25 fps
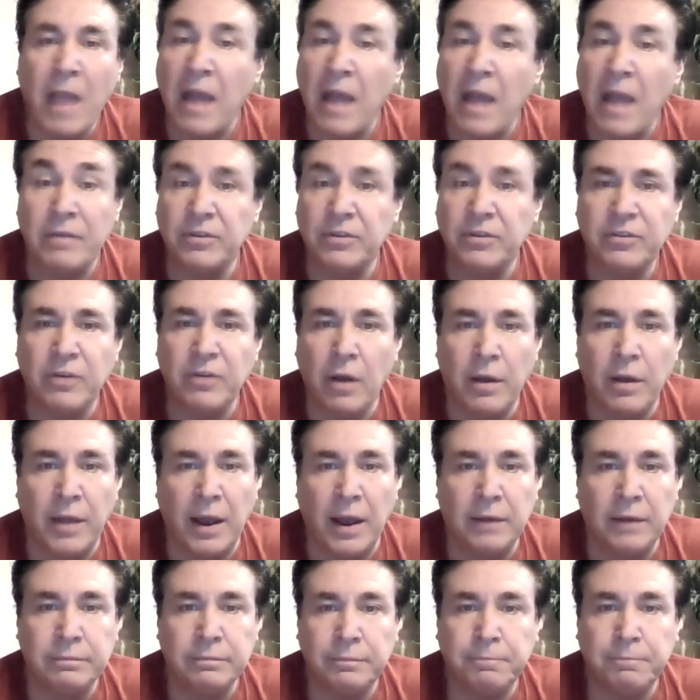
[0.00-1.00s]
I never saw
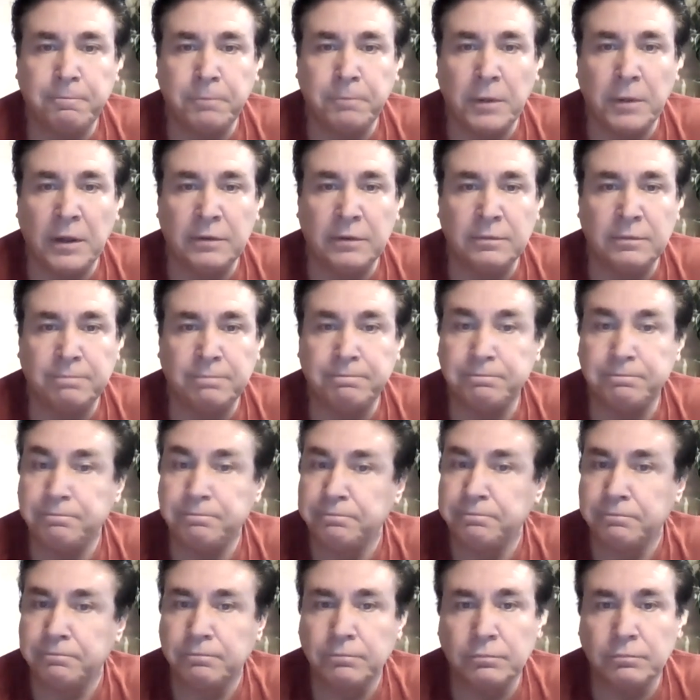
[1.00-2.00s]
that, but,
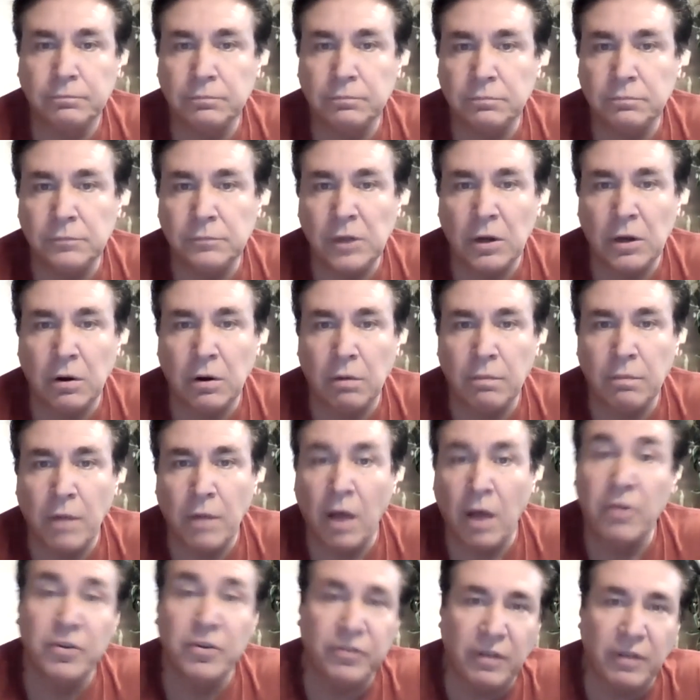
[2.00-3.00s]
you know,
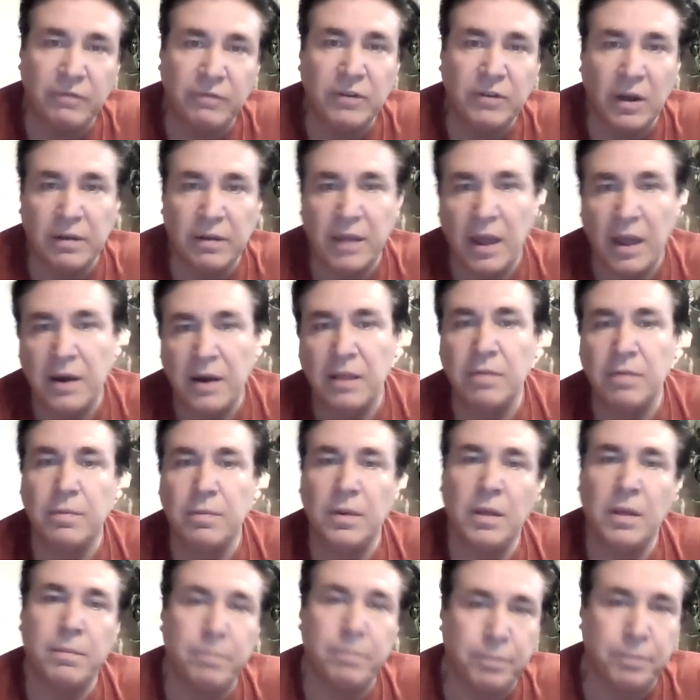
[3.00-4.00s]
others have done that in
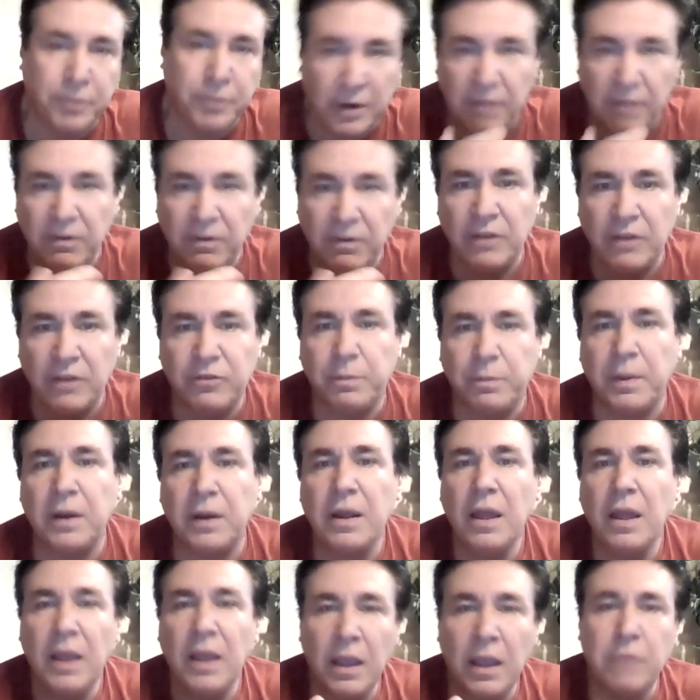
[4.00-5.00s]
previous,
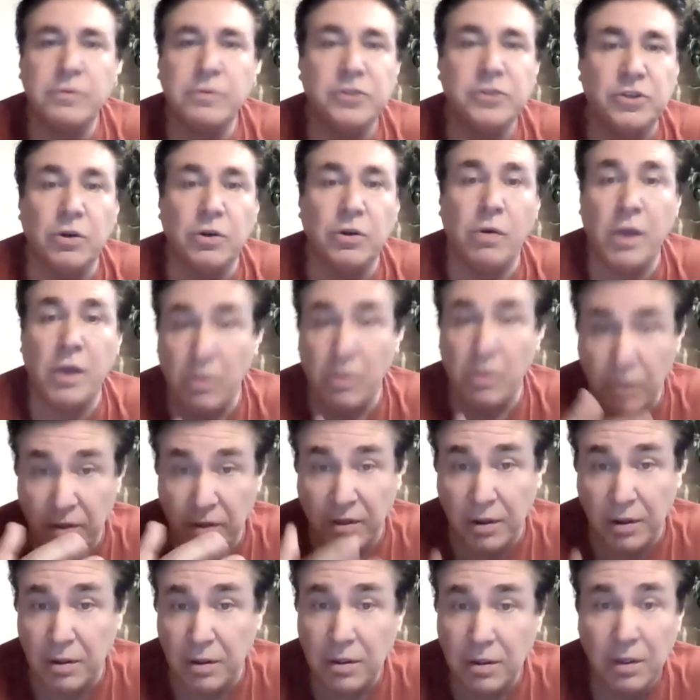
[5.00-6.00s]
but he was doing it
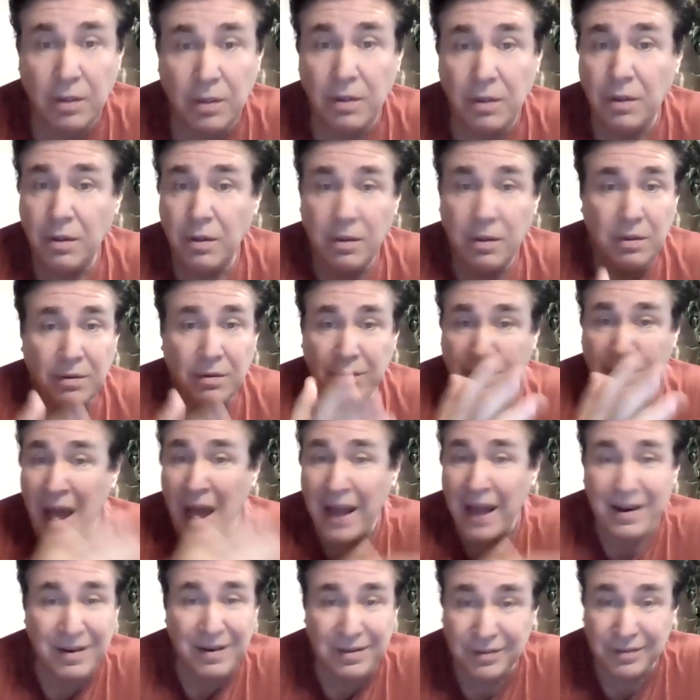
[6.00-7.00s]
with
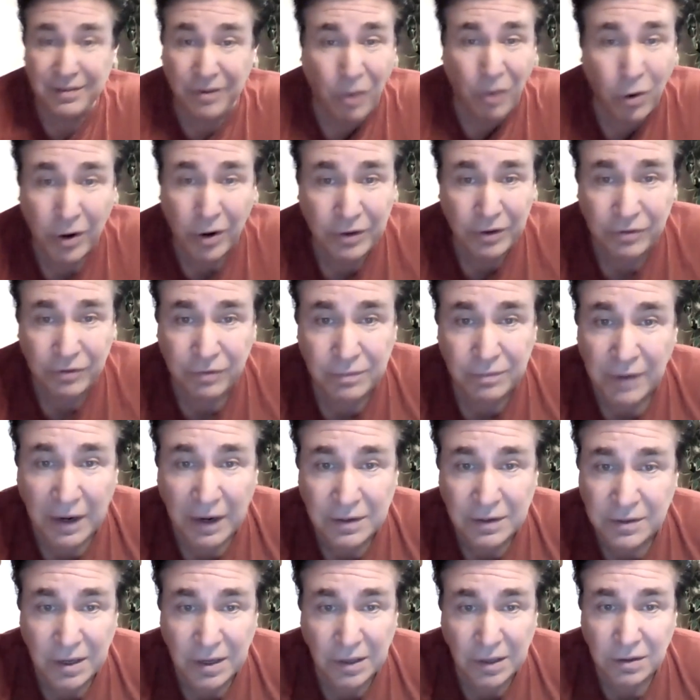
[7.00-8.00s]
not coins from
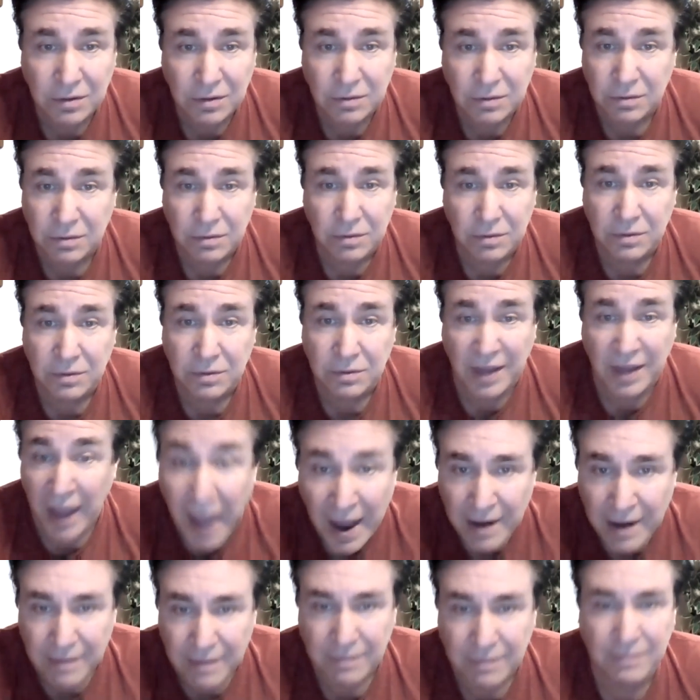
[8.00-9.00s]

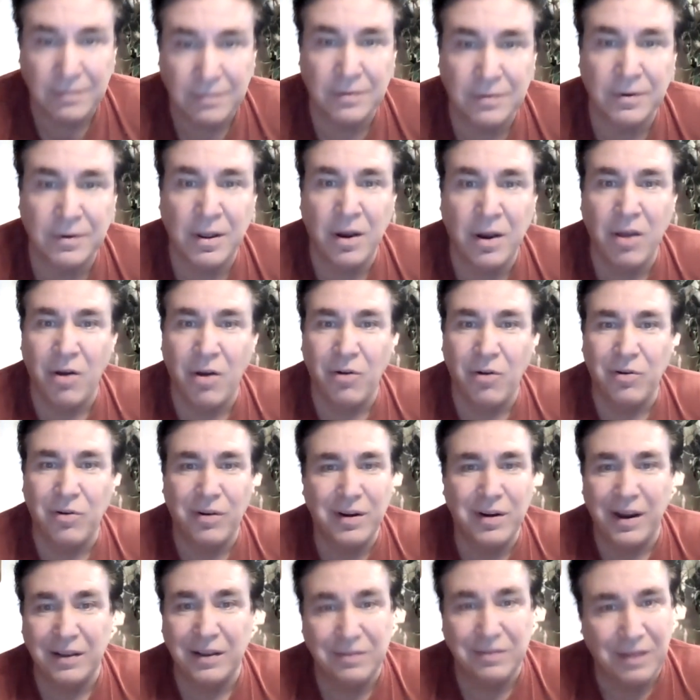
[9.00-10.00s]
1910, you know,
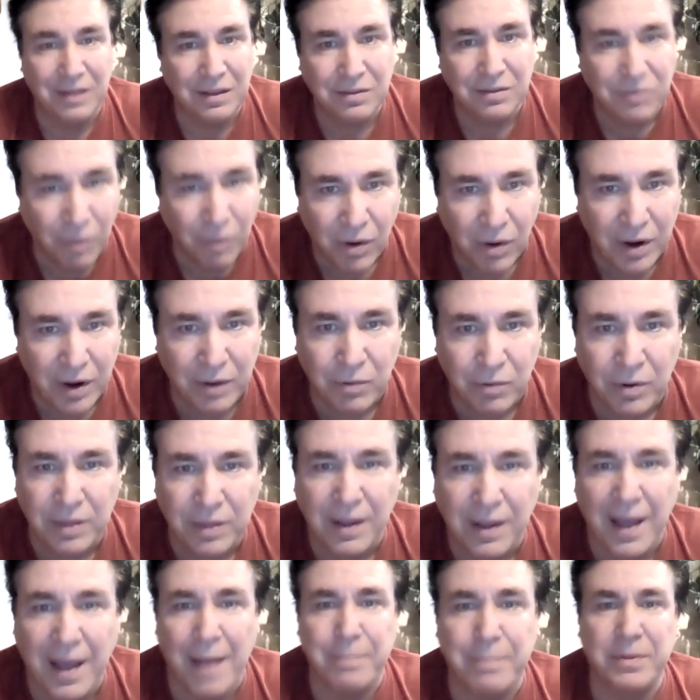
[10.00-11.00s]
or 1920, where
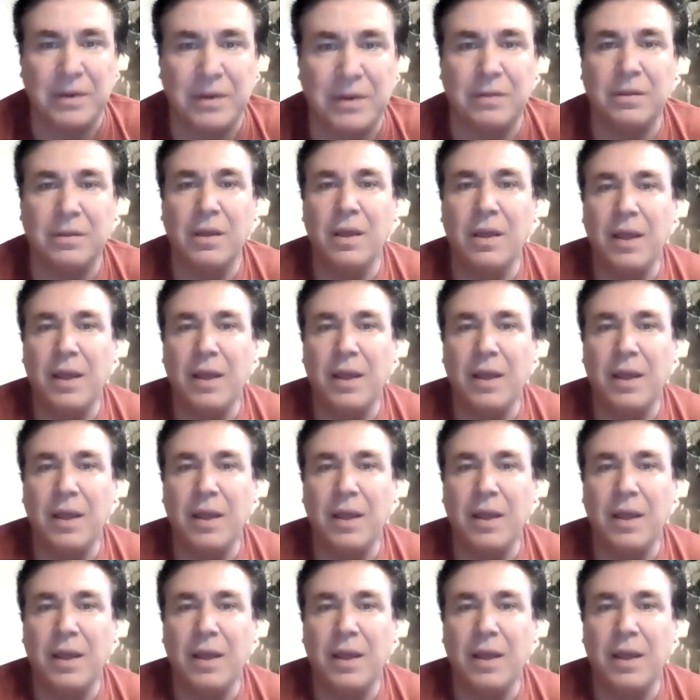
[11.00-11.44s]
the